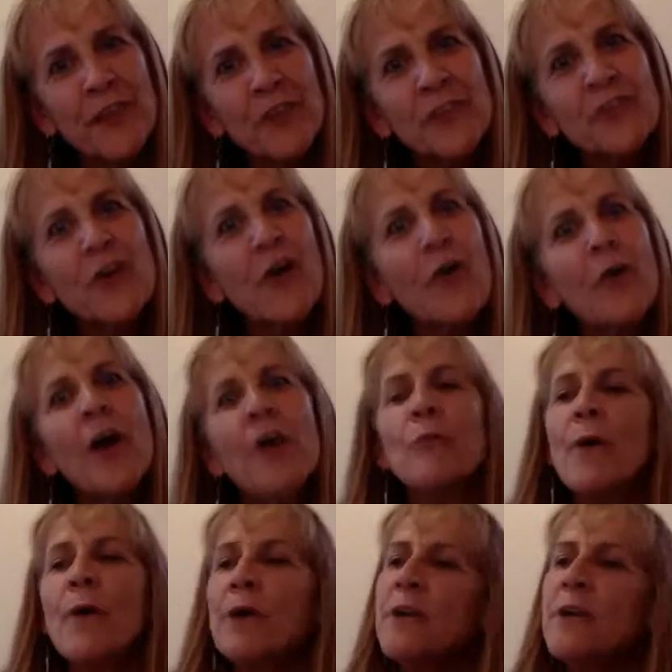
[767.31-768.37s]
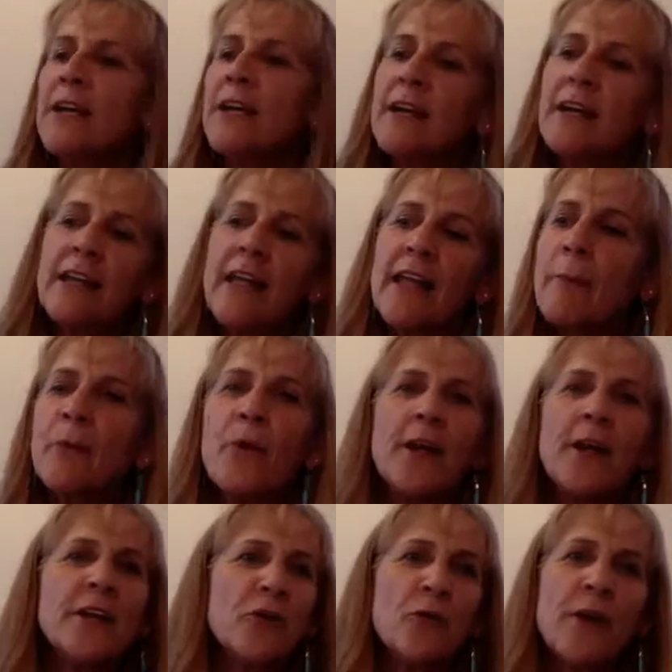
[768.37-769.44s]
So when we can
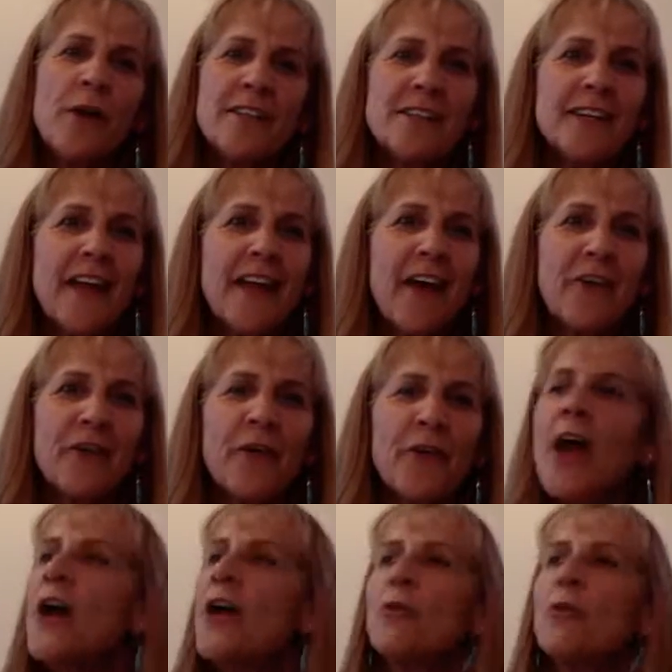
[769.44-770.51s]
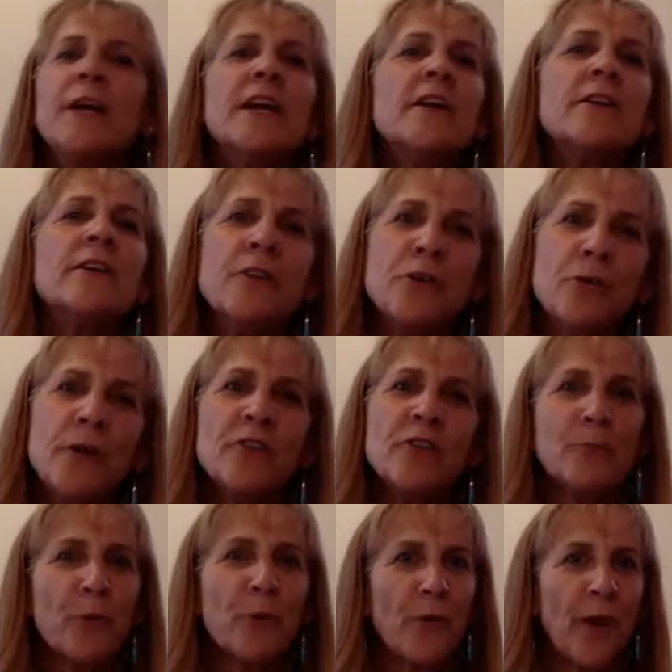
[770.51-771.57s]
collaborate and create together, we get new
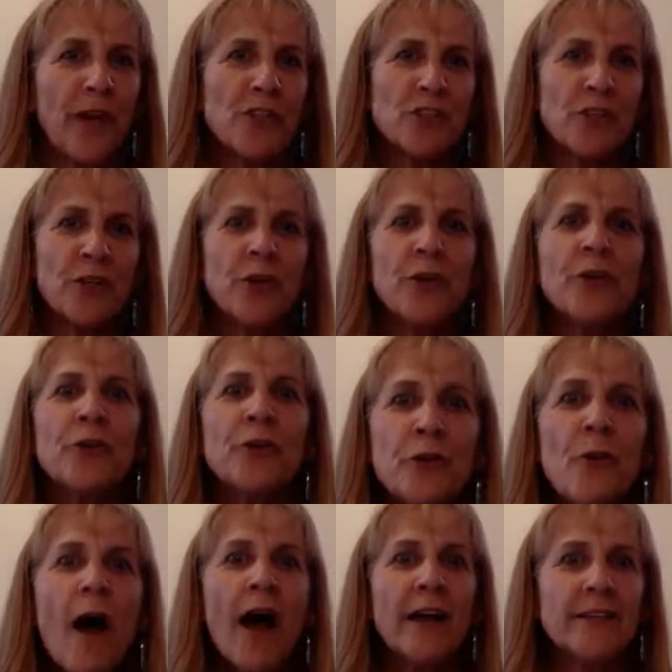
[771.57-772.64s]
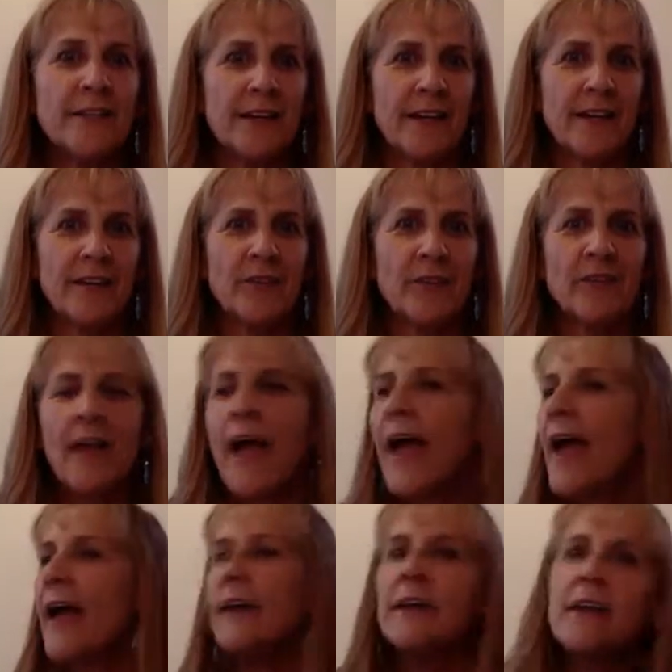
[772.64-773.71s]
inspiration, new ideas,
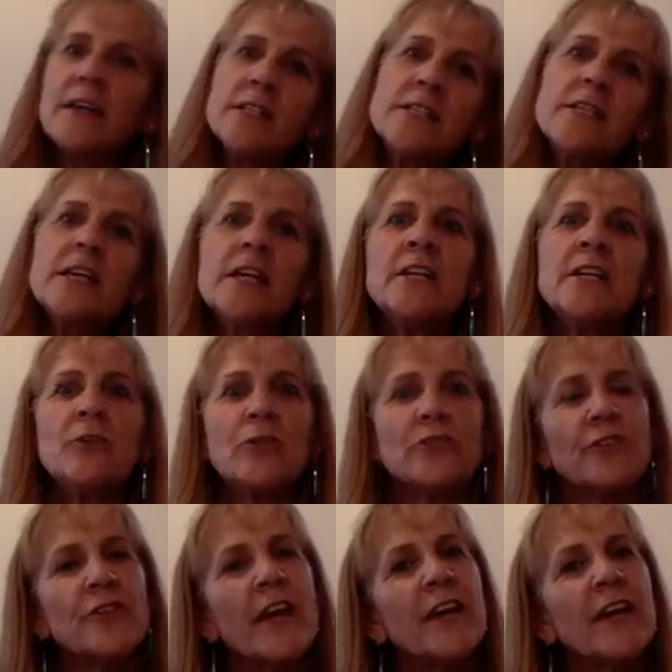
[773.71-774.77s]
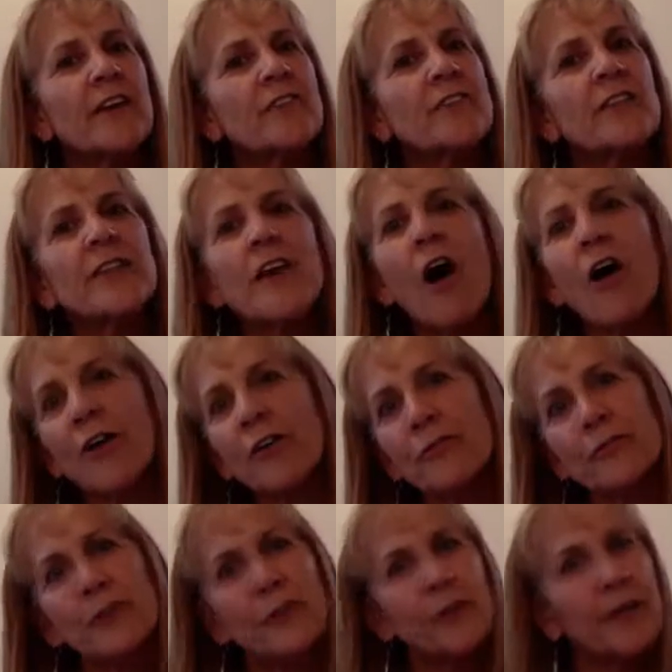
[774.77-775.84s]
and it continues to take us in the arc
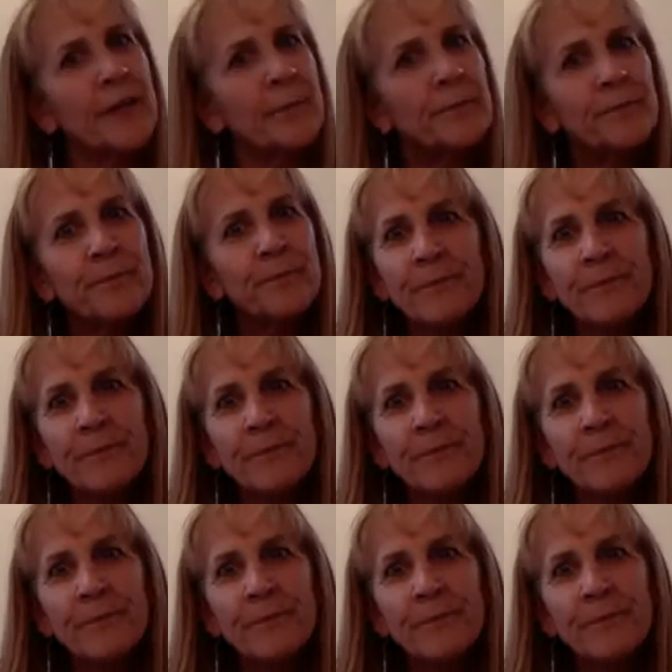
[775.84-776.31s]
of learning.